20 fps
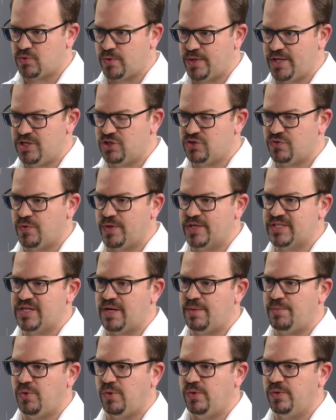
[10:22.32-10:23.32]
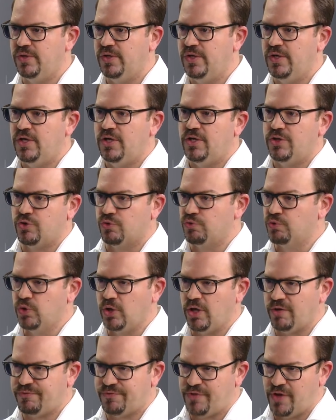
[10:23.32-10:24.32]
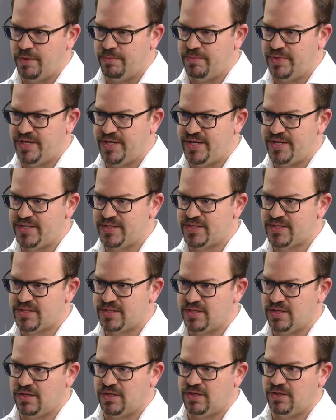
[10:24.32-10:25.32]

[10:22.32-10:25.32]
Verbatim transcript: range, for example, the rule of thumb is uh,